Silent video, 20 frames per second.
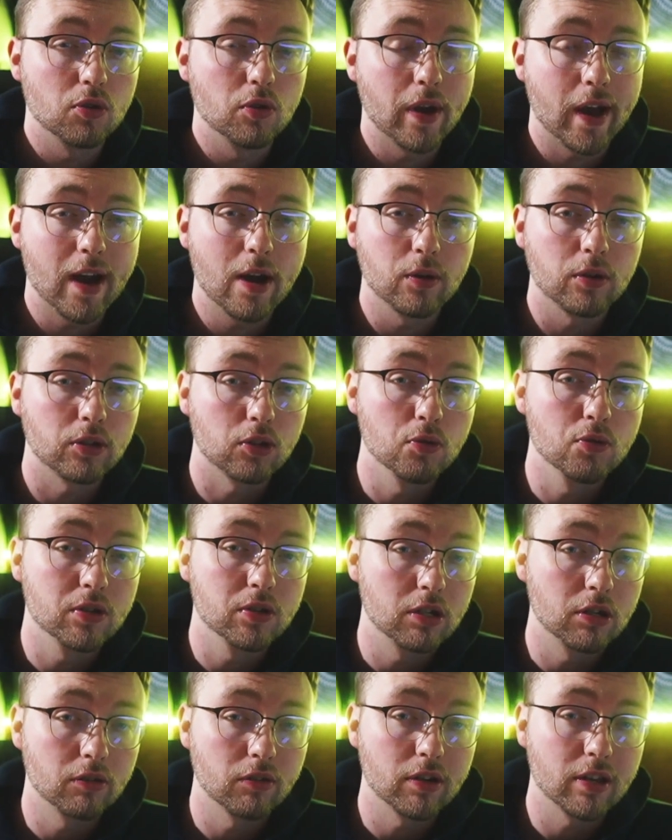how you
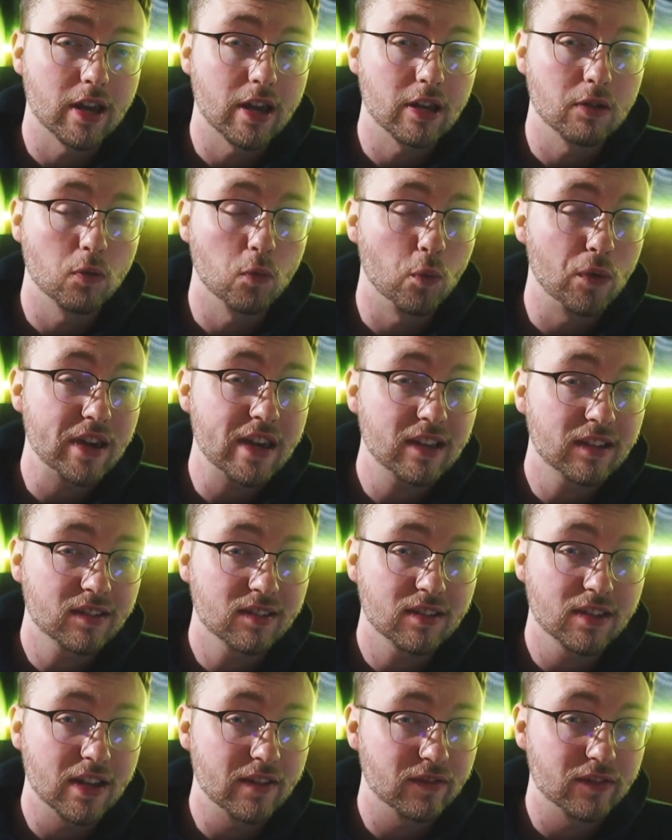can create
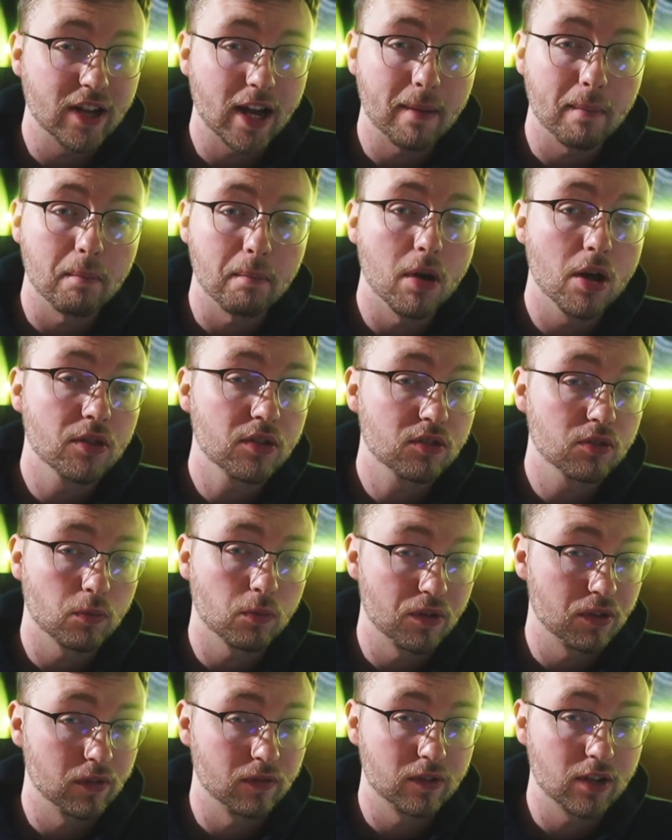weeks, if not months
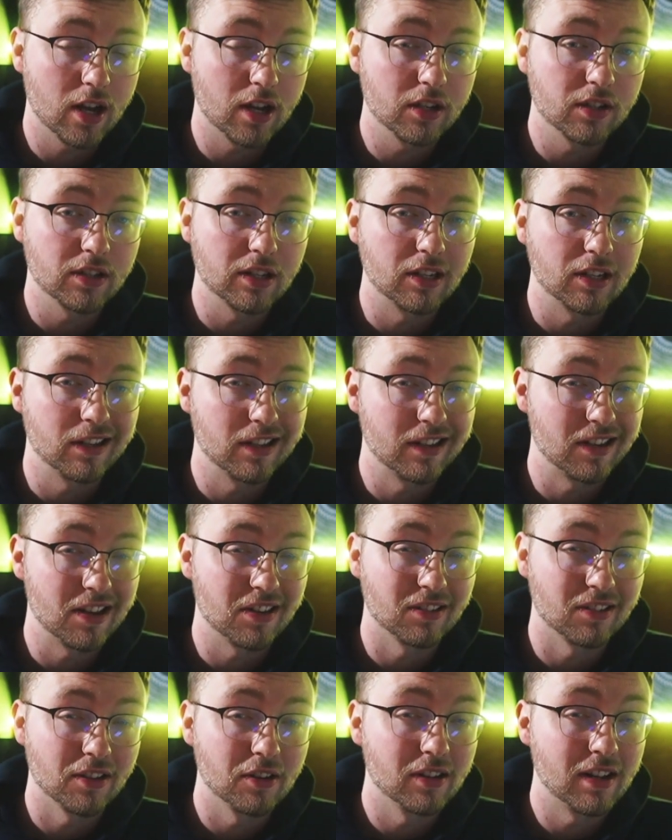worth of content in
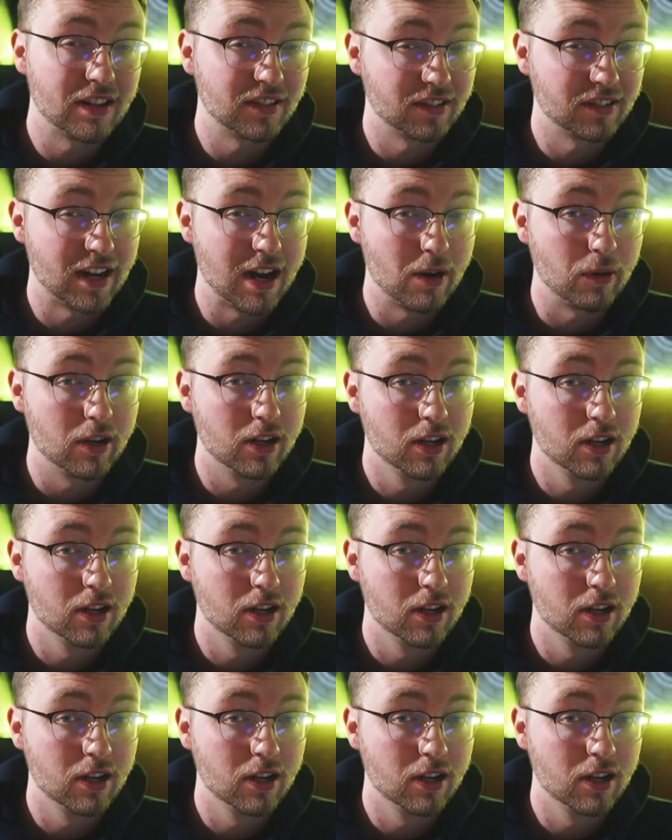as little as an hour.